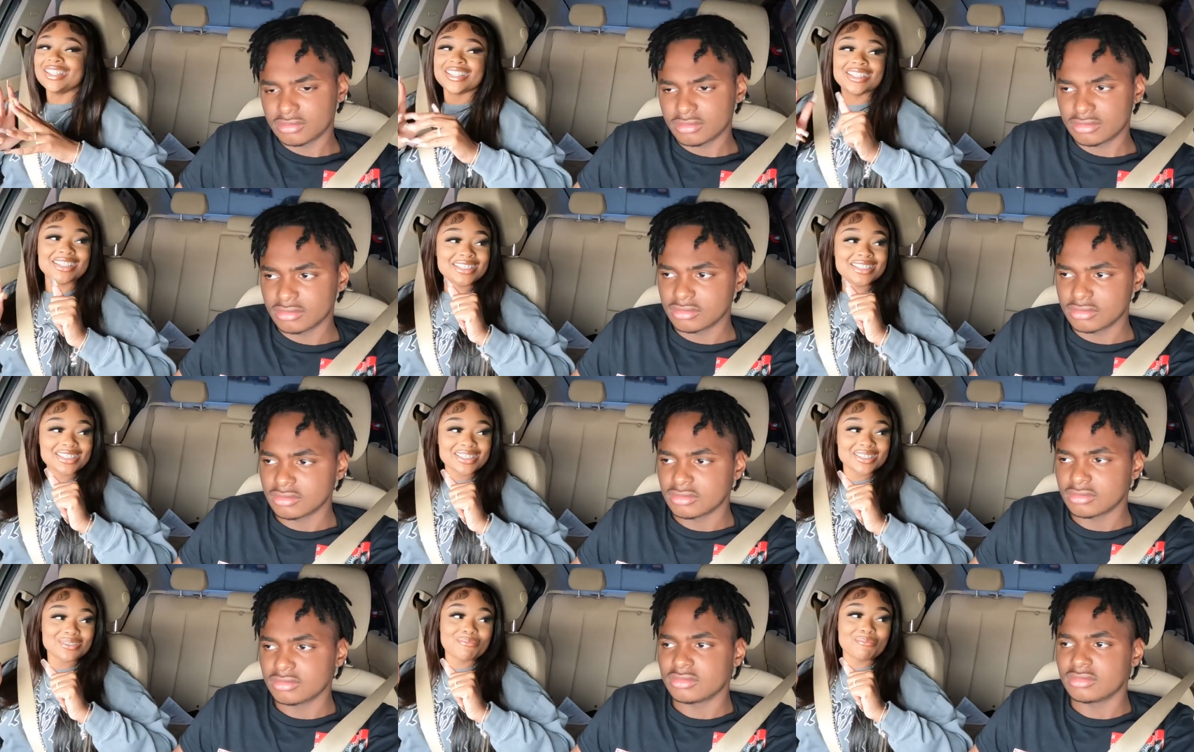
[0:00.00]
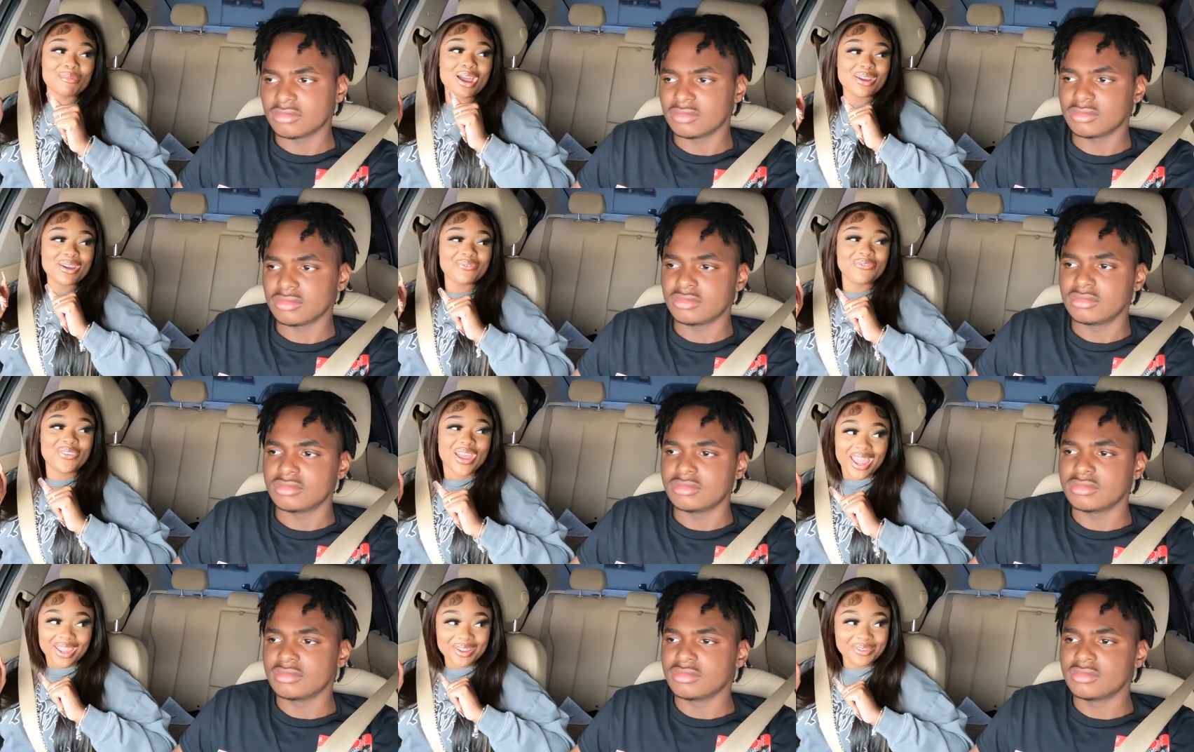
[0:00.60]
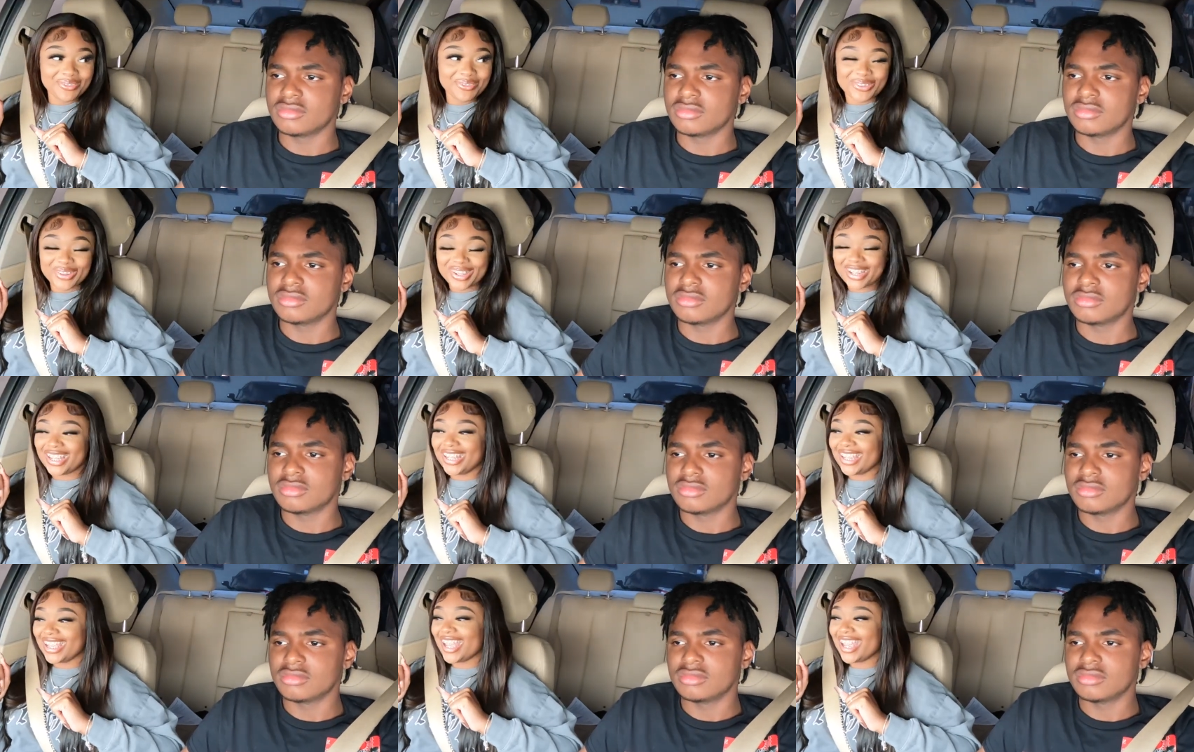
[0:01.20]
Speaker 1: is my
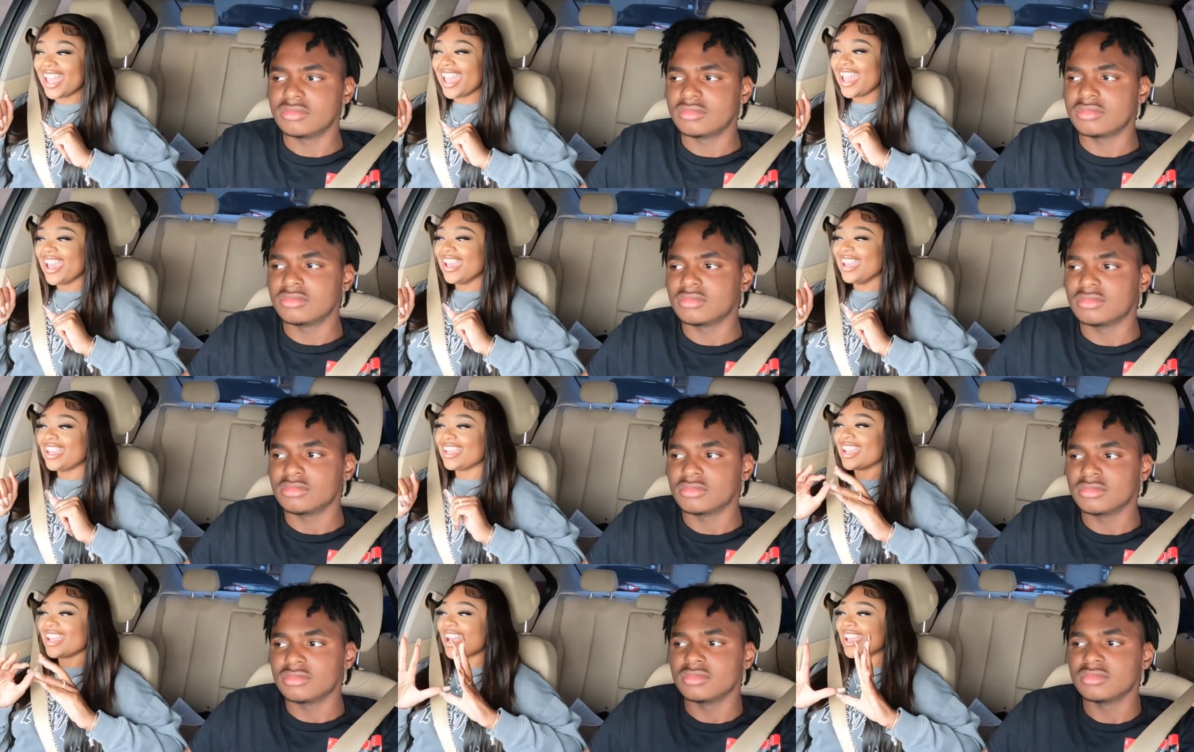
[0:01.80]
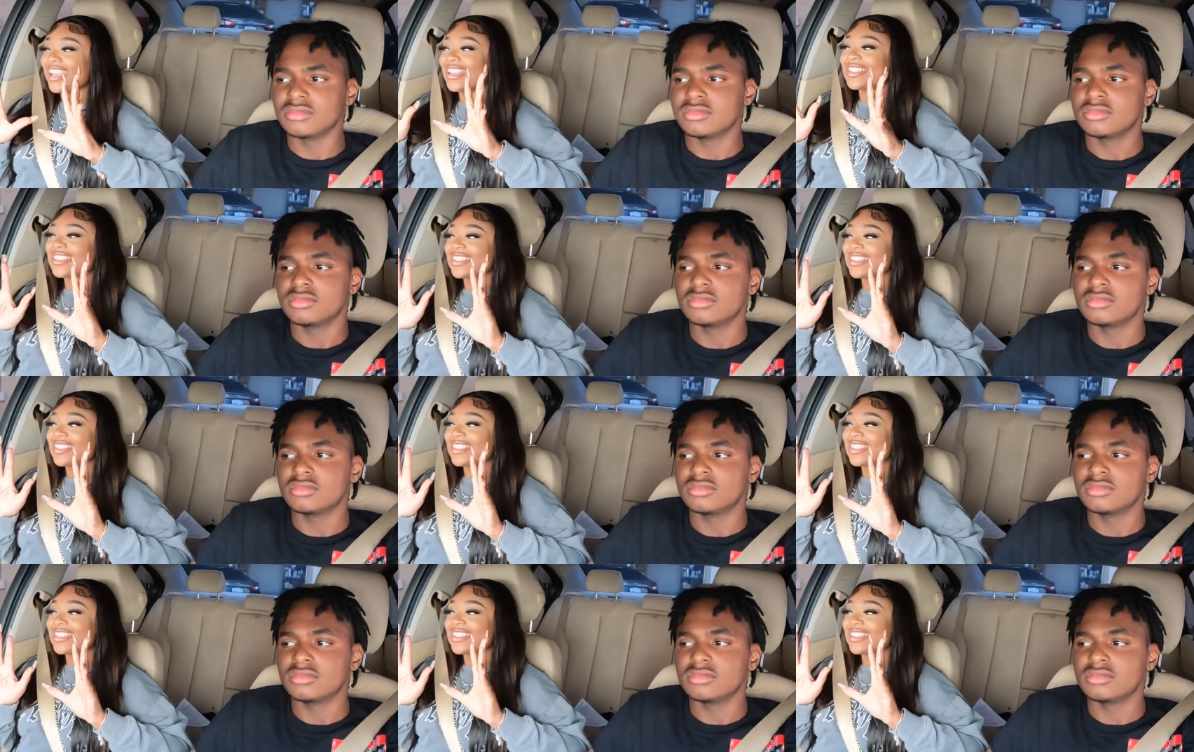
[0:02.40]
favorite like